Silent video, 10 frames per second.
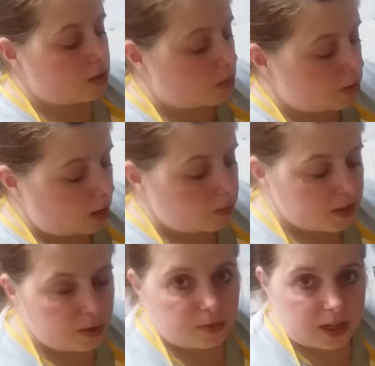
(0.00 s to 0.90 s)
You'll know
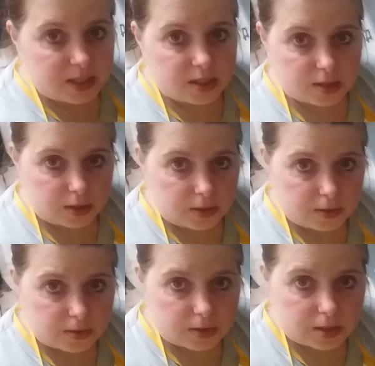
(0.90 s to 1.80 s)
when your rice is
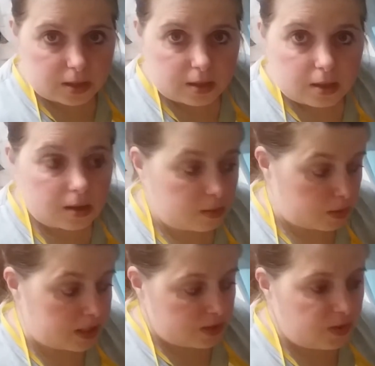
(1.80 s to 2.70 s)
cooked
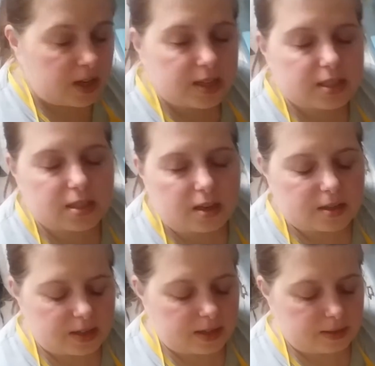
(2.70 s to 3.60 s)
when it's finally
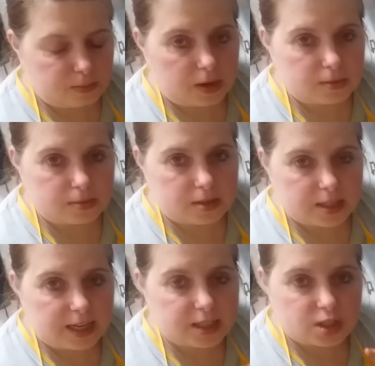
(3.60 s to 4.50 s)
done. It won't
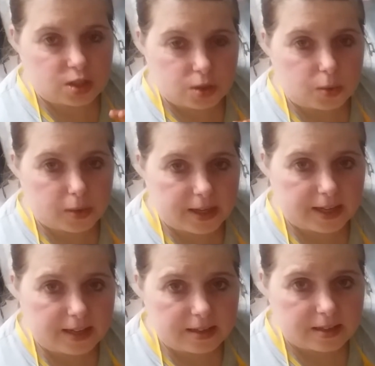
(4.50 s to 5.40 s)
taste
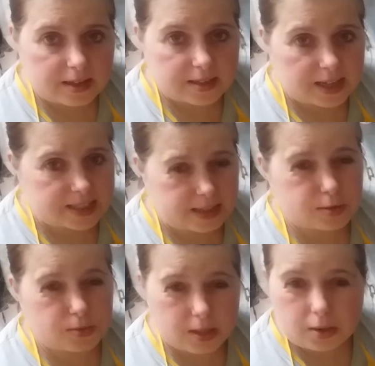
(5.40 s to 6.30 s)
chalky, and that
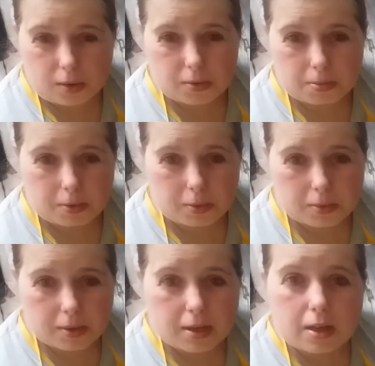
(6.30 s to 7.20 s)
sounds really
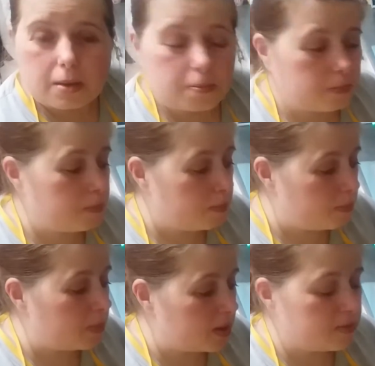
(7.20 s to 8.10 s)
horrible,
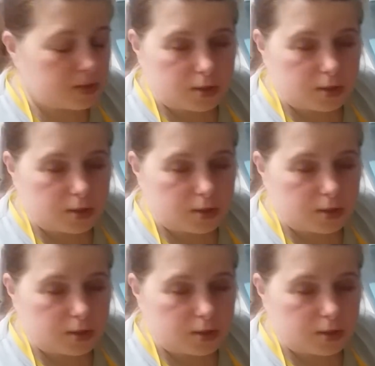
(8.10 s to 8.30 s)
but